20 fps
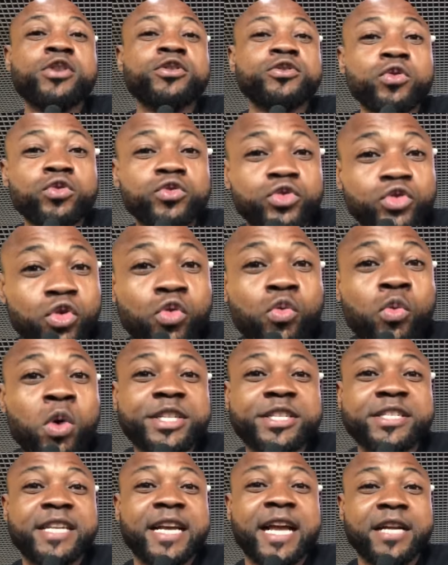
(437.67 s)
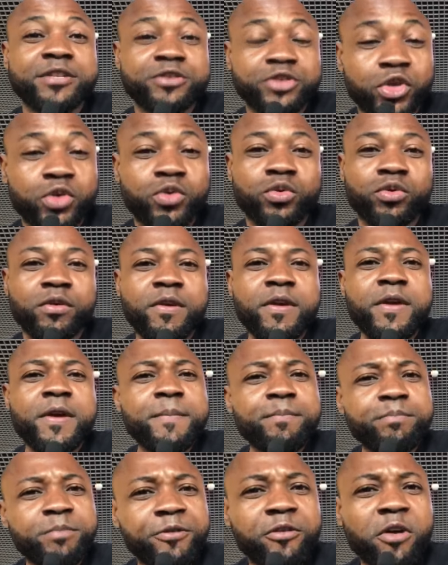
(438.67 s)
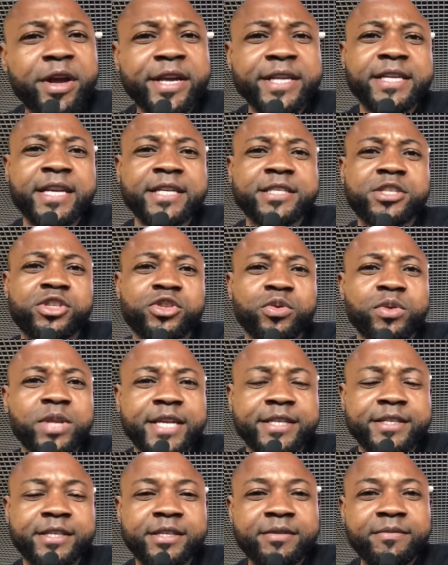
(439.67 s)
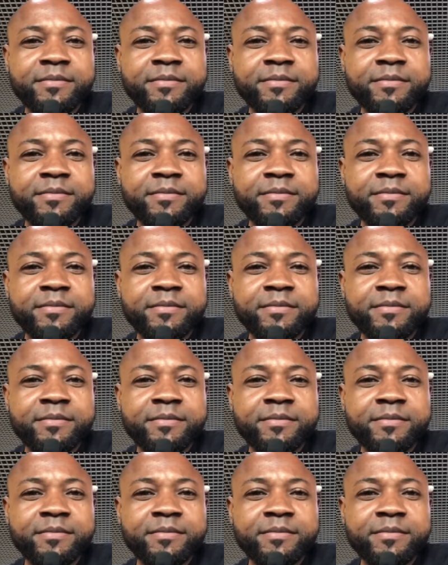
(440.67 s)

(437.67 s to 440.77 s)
to do what they can do before it gets too late.